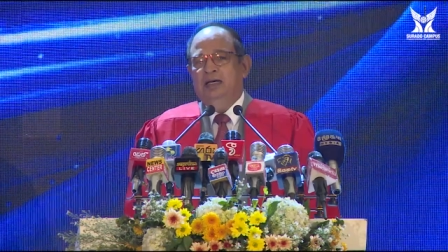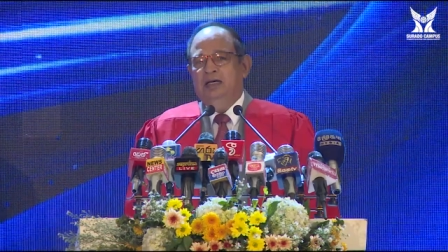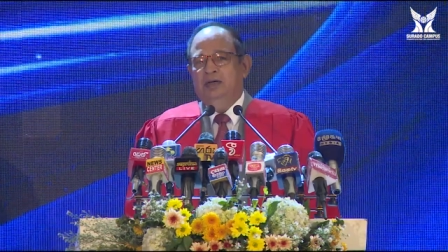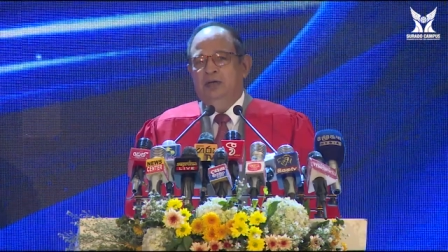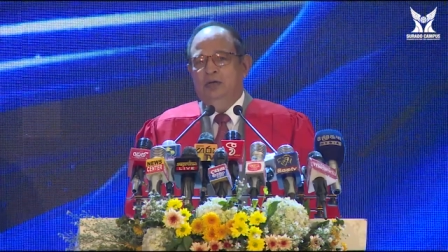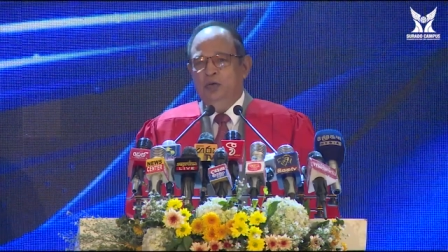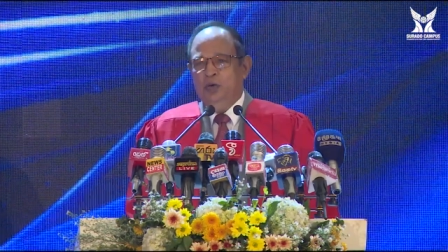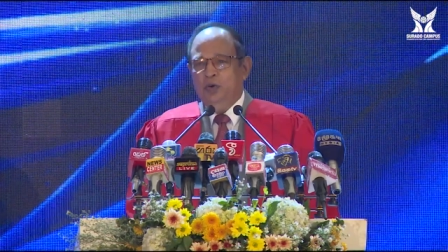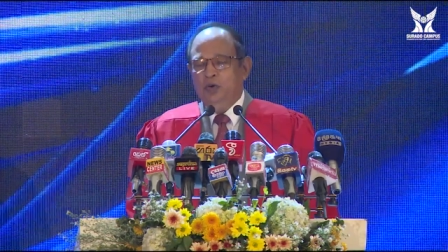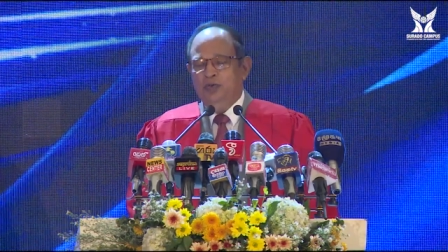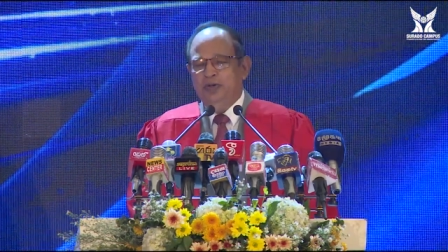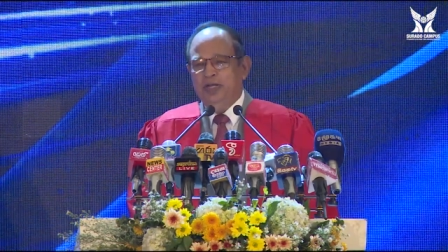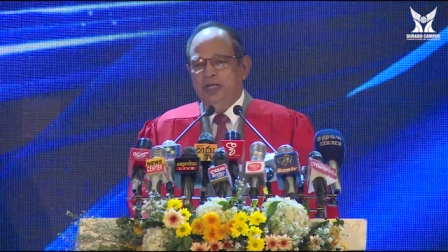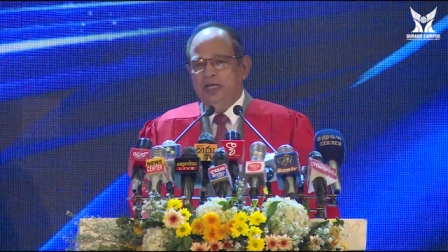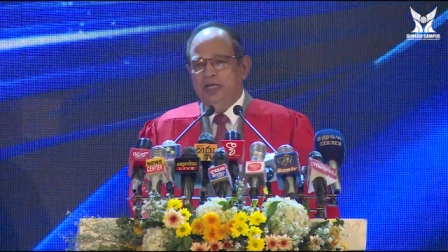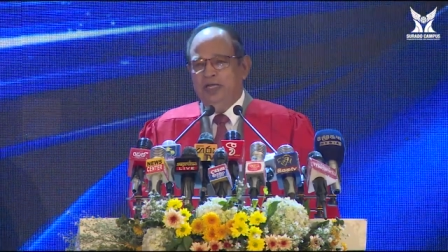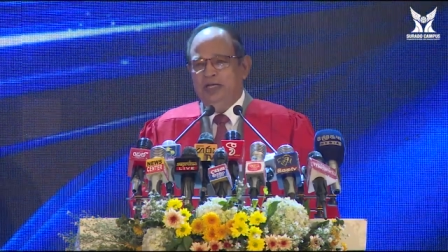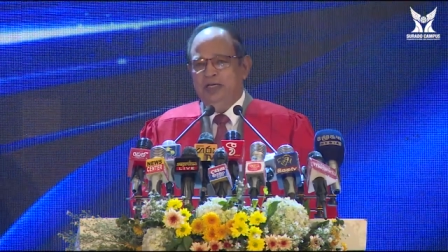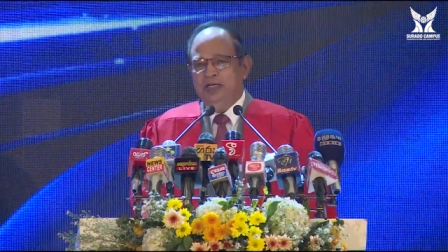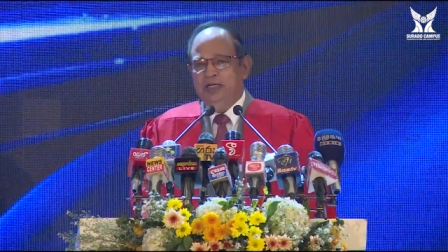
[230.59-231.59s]

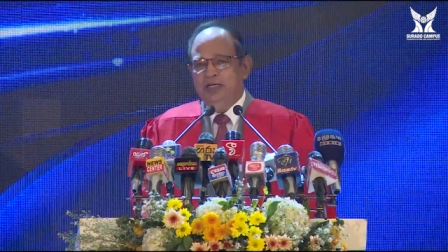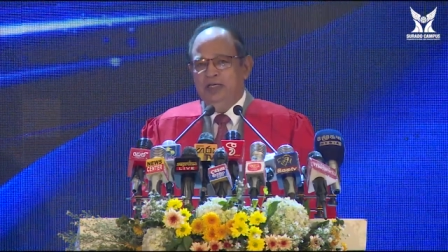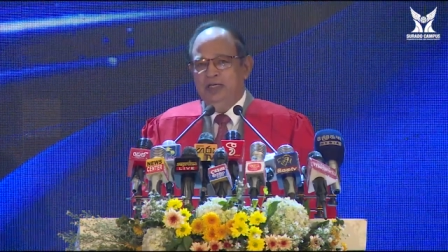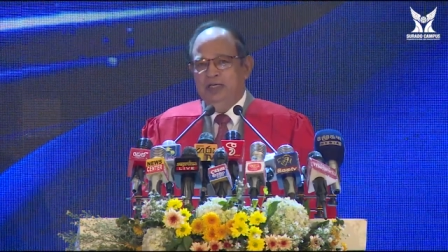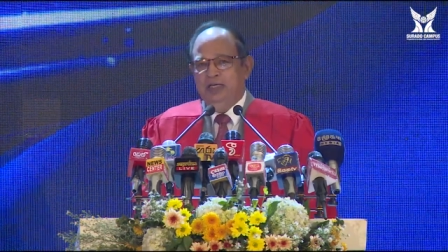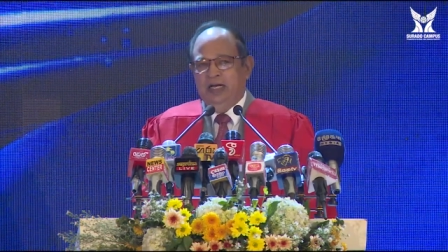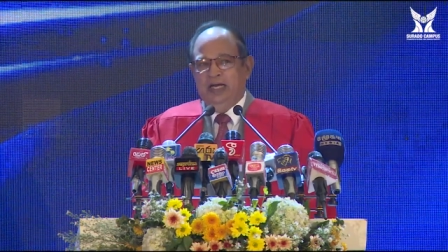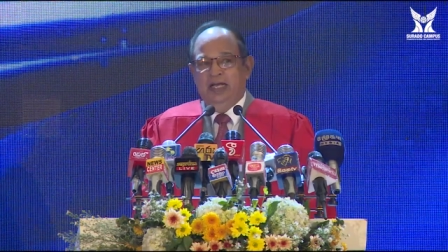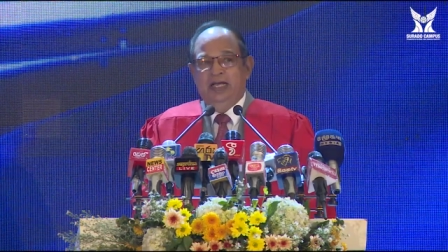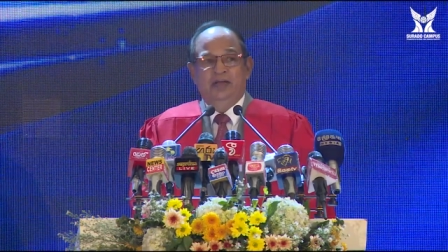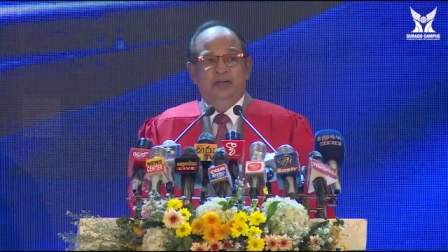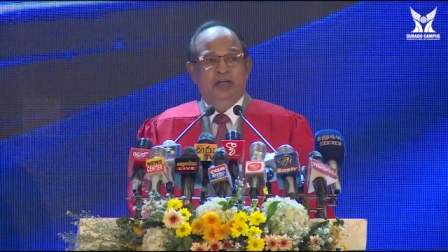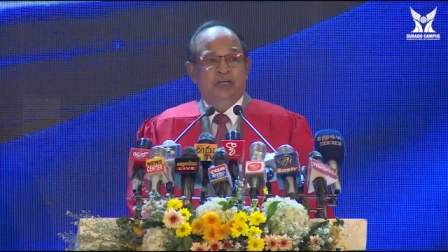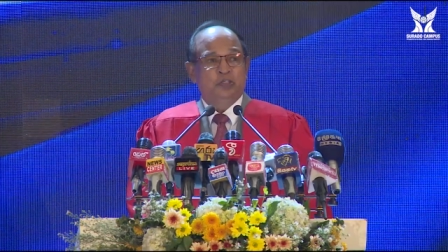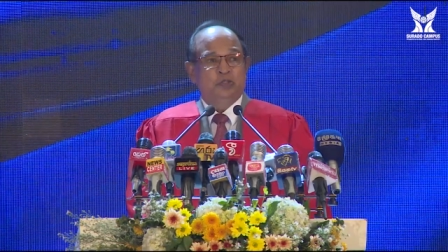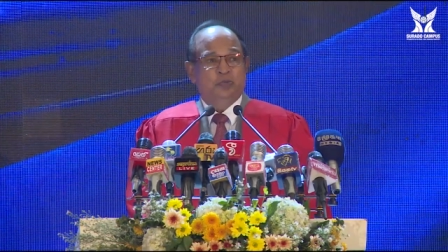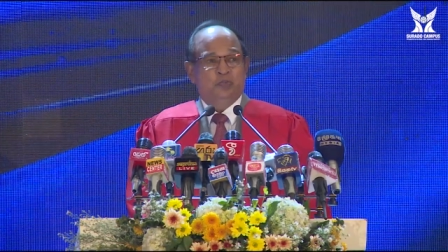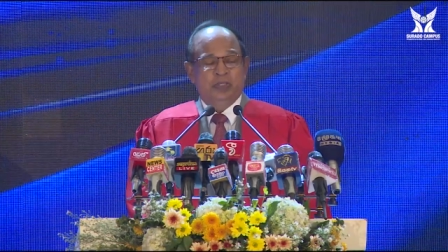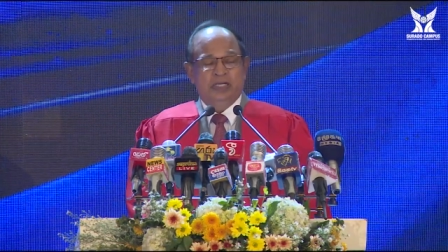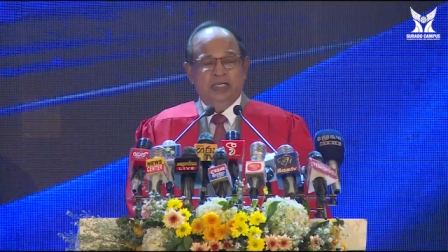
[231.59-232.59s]
Norway, I have
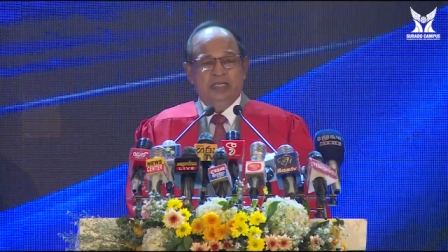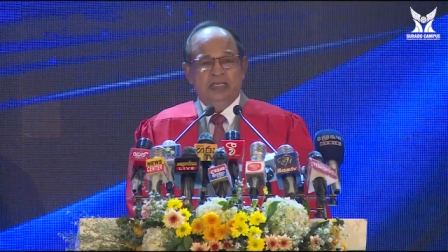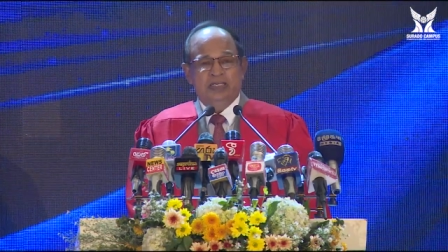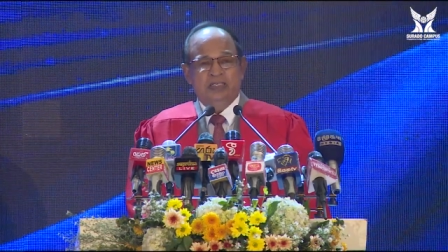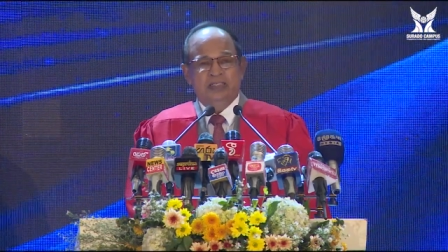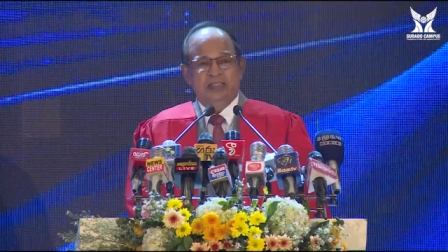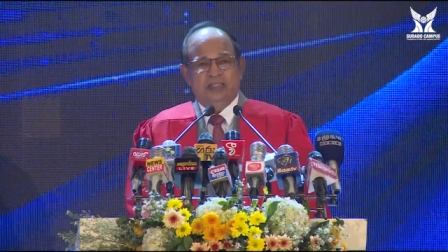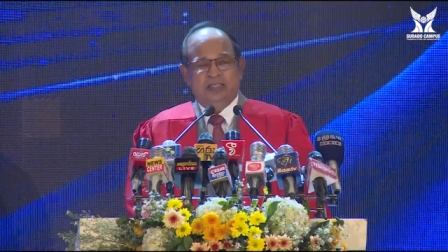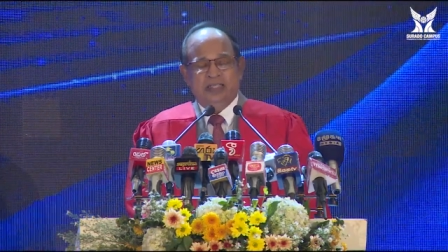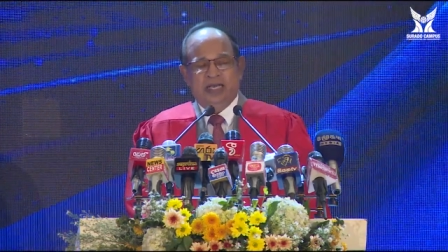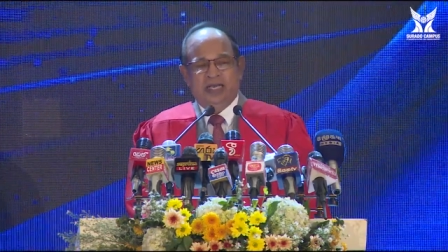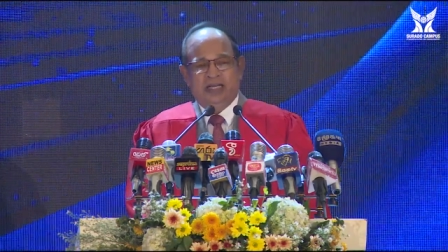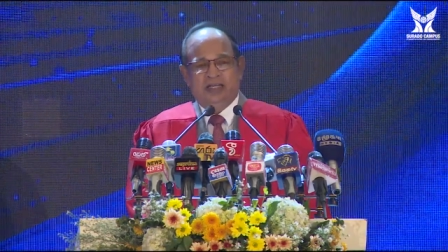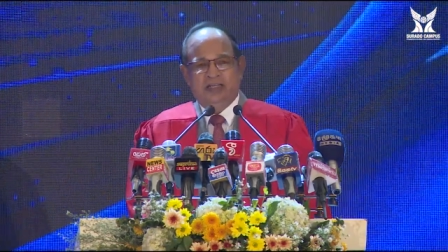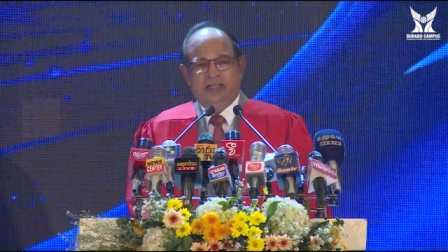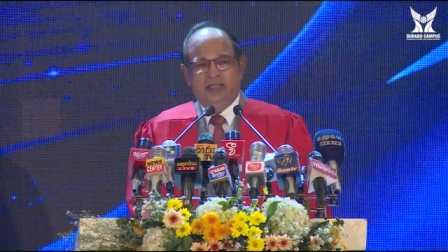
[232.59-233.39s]
experienced that